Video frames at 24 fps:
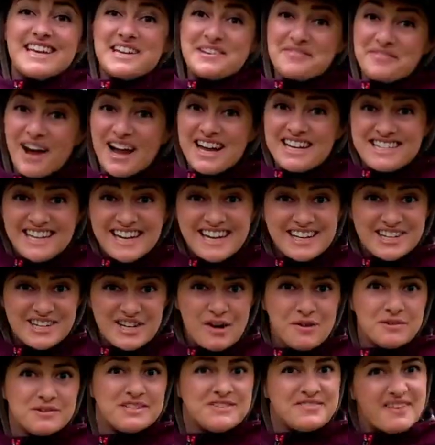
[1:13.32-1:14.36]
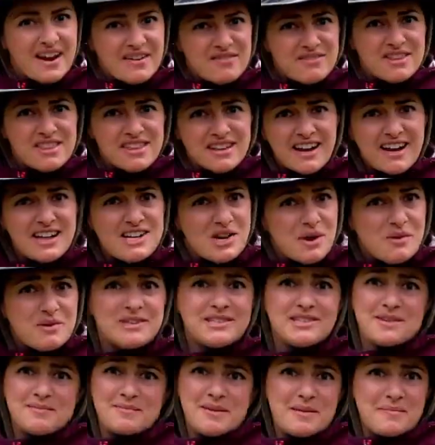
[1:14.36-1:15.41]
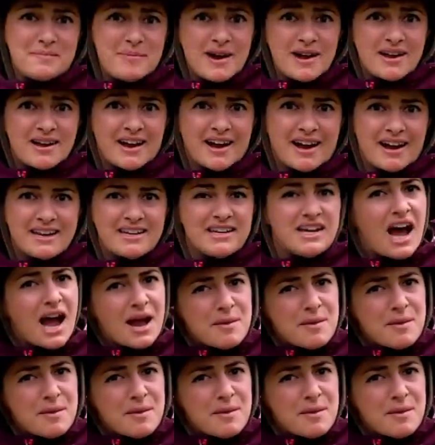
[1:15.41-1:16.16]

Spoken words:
If I take notes of everything I notice on my bug hunt,